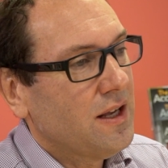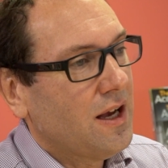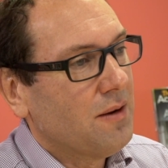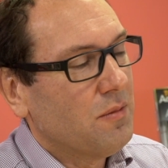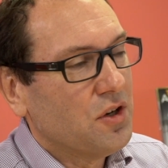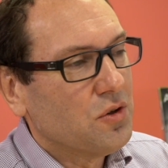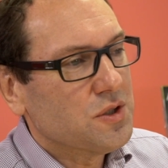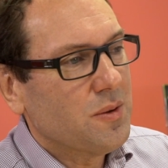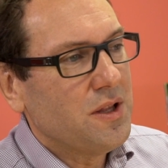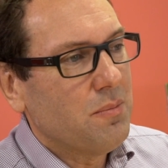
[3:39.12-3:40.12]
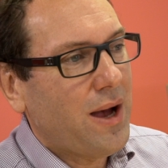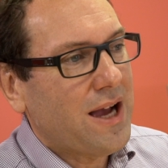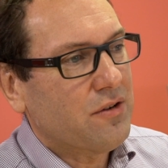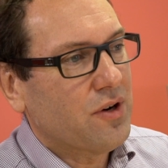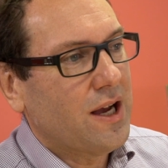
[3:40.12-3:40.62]
And also in the
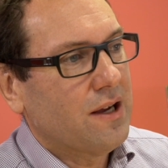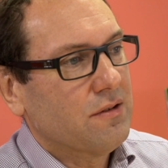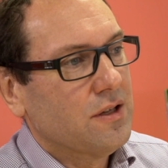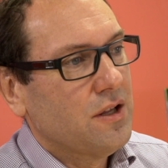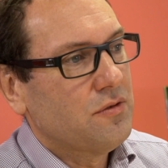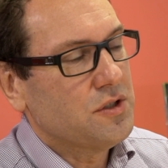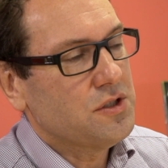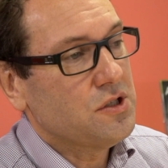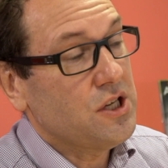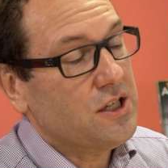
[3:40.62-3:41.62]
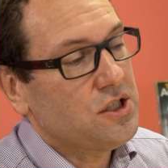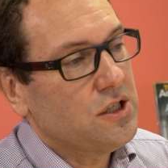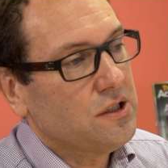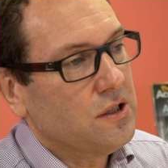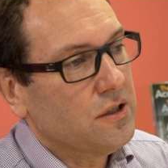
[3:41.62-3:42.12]
background there is
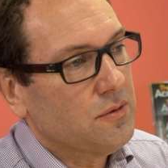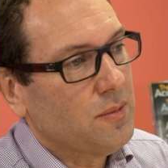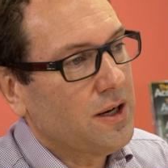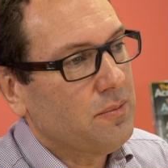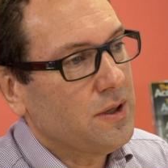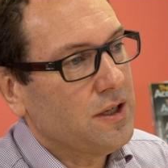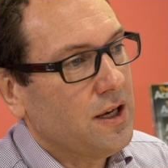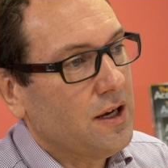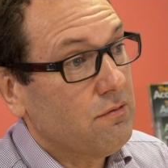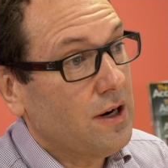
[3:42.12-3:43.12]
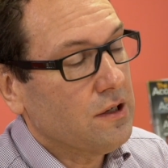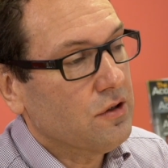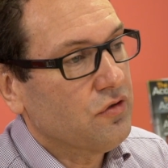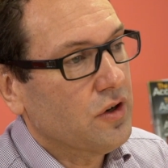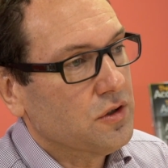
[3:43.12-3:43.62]
suggestion that there might be rent
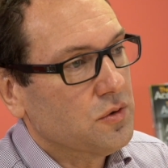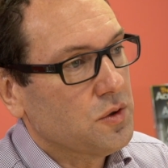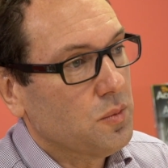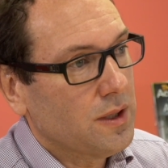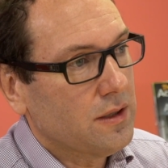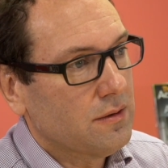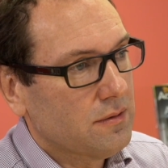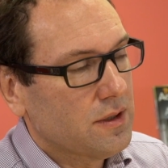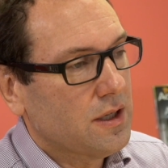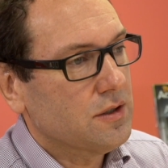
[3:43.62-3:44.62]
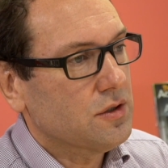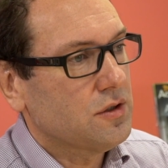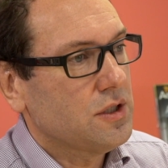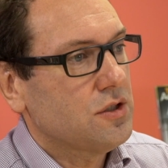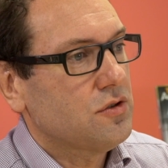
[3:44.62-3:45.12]
controls which will sort
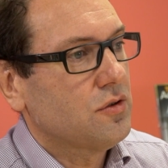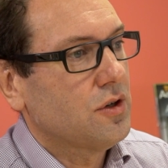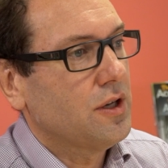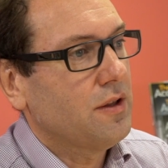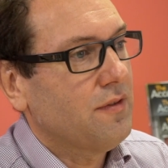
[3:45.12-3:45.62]
of destroy the